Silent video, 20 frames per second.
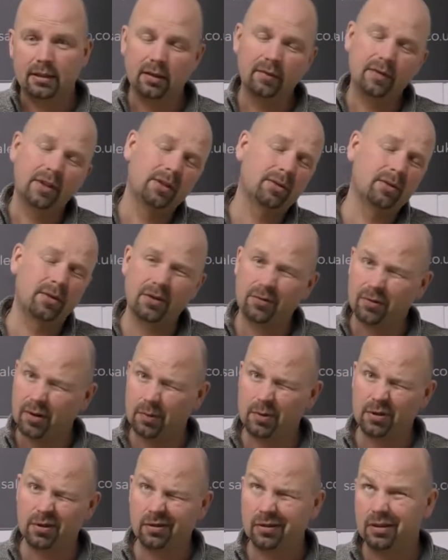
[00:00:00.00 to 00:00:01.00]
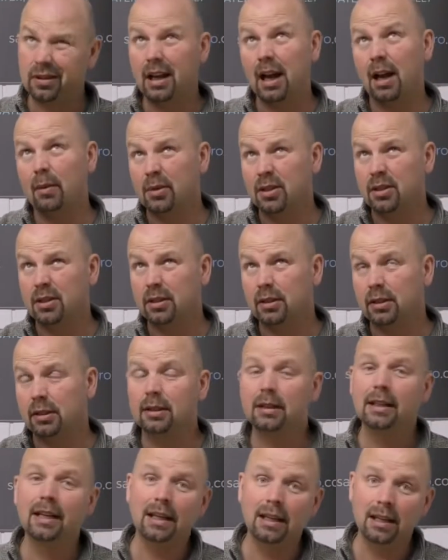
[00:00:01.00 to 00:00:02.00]
in the video description to Amazon
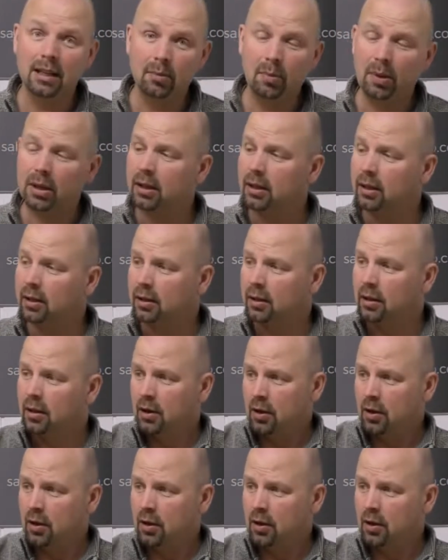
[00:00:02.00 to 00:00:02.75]
and eBay